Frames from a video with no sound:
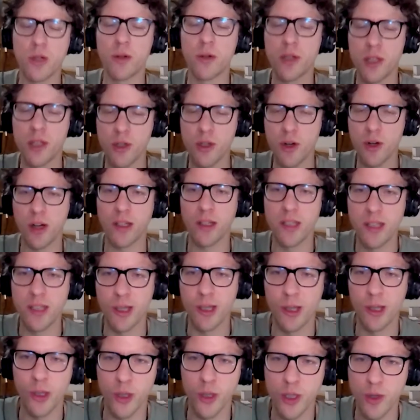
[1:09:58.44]
you're instructed to
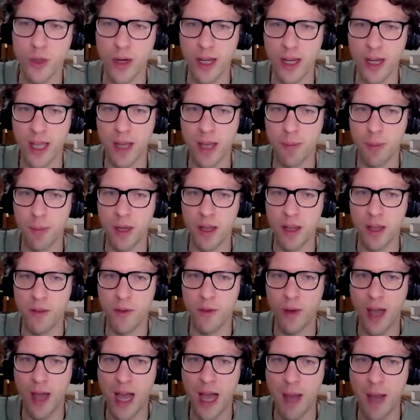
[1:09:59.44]
look straight ahead, but if
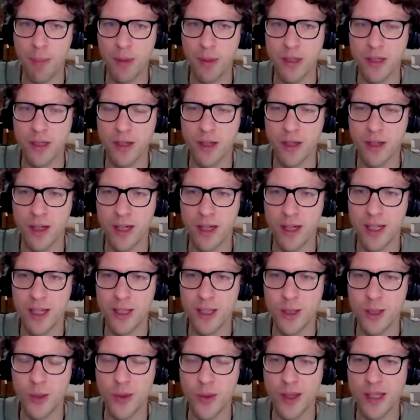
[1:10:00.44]
you happen to
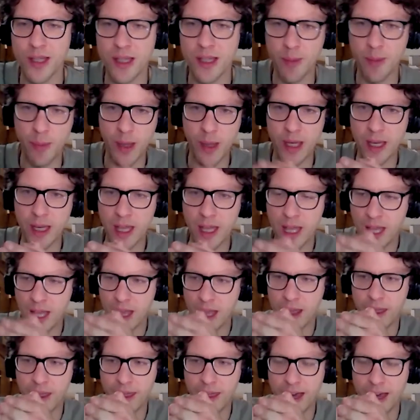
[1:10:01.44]
do this a bit,
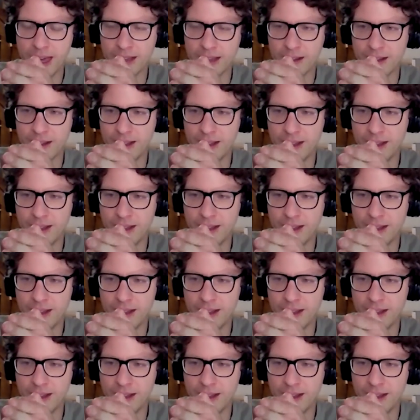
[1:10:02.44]
that